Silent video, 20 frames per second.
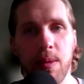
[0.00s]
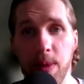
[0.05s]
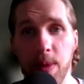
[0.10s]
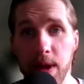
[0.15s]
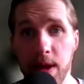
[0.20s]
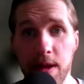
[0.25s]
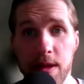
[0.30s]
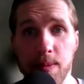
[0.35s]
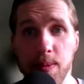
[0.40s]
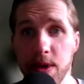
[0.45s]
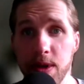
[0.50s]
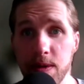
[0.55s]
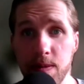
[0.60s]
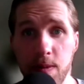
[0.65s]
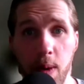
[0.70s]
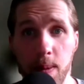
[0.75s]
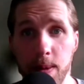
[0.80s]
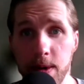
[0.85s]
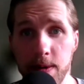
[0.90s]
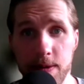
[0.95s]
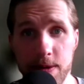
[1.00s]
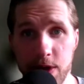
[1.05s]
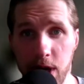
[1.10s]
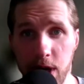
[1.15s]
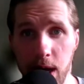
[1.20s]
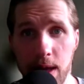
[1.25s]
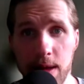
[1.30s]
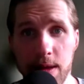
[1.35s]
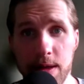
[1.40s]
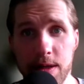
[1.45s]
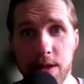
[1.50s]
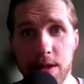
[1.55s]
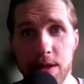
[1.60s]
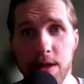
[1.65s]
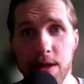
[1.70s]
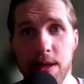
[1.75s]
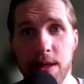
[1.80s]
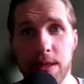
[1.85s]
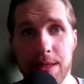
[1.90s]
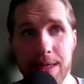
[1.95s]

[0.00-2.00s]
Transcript: being in the present moment of a challenge.